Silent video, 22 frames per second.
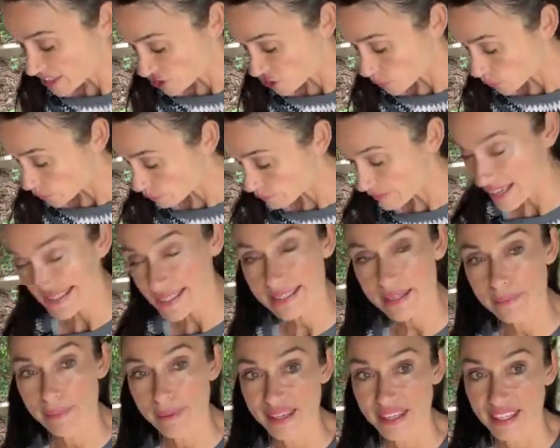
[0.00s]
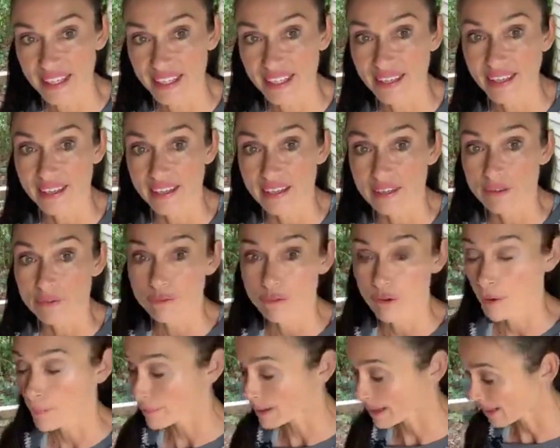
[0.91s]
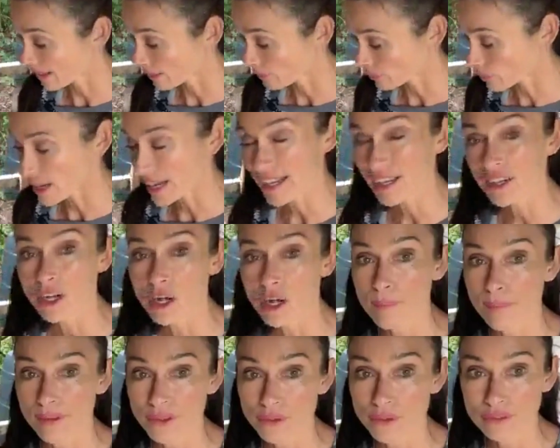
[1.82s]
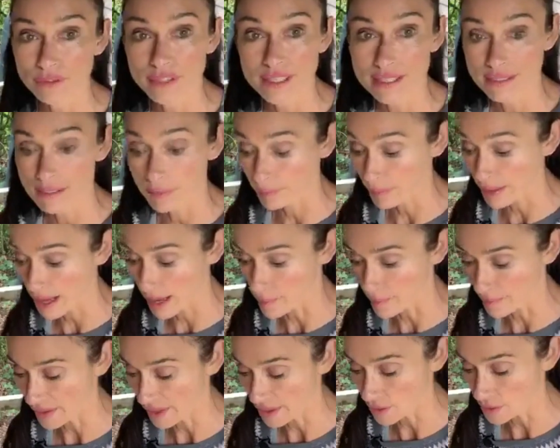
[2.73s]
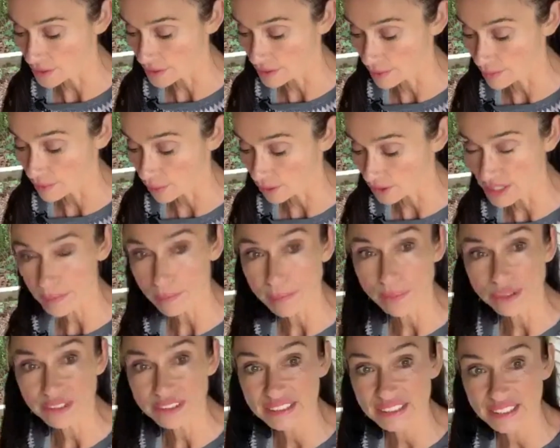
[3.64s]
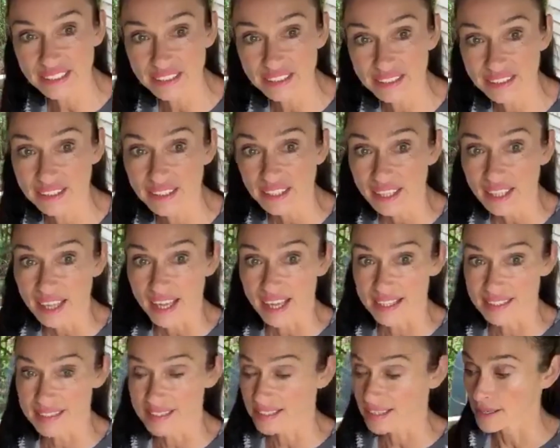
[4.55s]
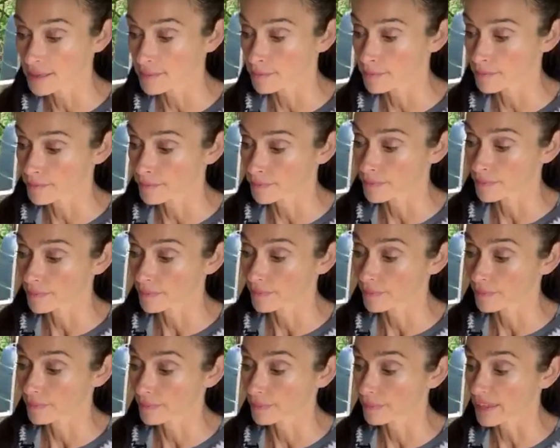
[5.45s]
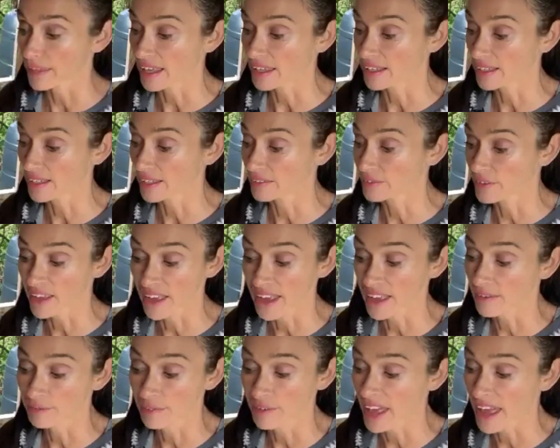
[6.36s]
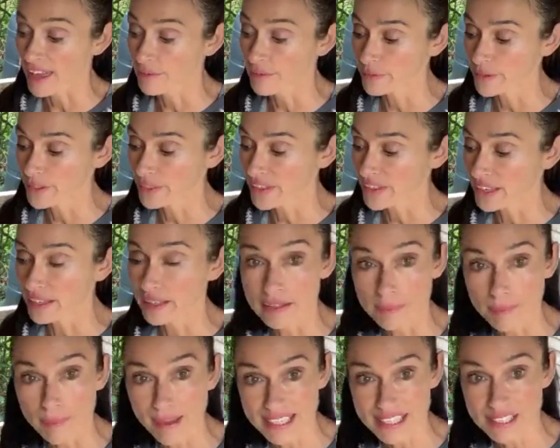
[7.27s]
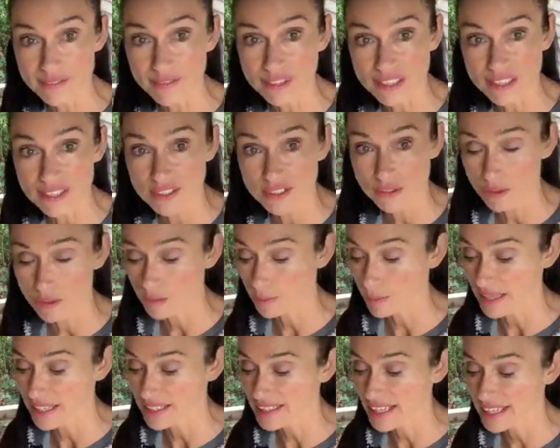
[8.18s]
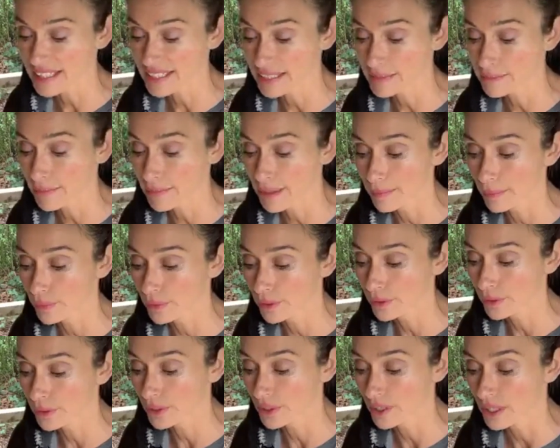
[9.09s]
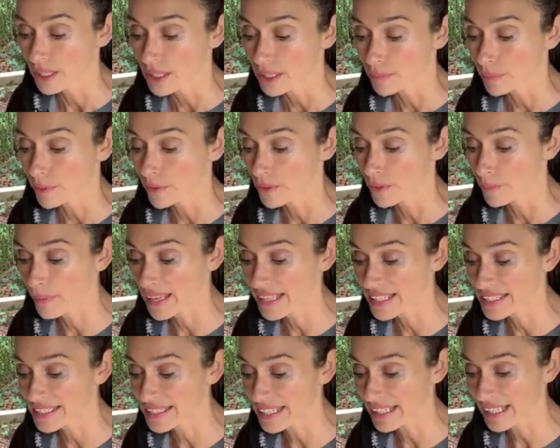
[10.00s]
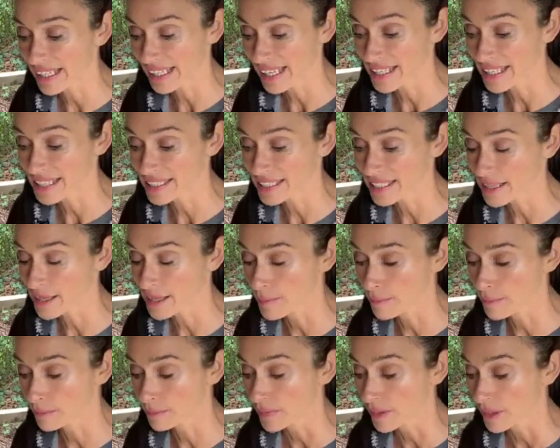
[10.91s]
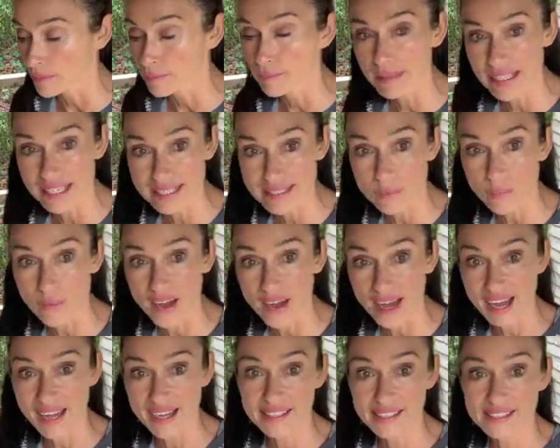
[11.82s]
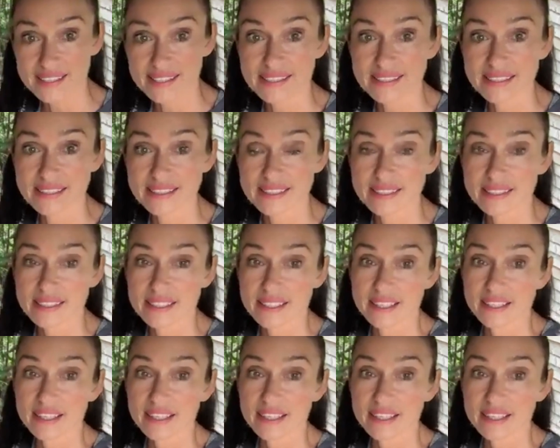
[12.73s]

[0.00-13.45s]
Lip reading: actual recipe for what I call my universal balm that I use as a body butter, as for everything, and the base for this toothpaste, that's in my book. But the basic is beeswax,